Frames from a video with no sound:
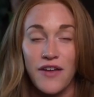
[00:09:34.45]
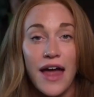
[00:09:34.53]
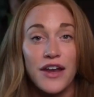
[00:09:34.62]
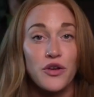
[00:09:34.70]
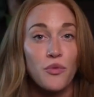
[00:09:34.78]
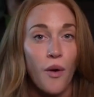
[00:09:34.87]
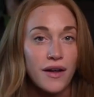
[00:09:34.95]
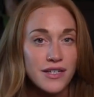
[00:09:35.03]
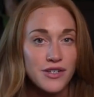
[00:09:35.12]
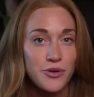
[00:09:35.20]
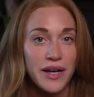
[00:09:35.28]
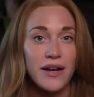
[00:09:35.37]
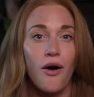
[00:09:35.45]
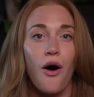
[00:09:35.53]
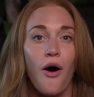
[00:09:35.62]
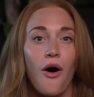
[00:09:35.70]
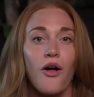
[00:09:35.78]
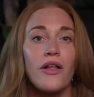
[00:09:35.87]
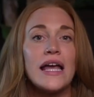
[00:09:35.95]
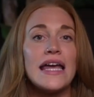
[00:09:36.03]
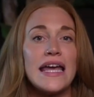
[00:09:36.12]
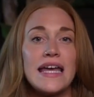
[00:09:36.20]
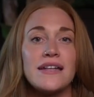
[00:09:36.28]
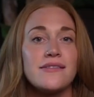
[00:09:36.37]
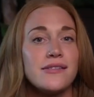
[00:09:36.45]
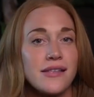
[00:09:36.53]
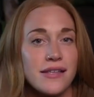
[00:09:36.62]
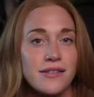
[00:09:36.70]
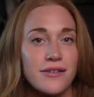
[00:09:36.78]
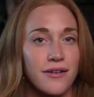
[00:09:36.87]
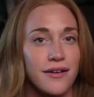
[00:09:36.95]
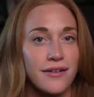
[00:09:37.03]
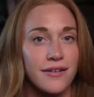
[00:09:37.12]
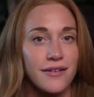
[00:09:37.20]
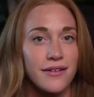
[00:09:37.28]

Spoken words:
And you want to do it all in sisterhood.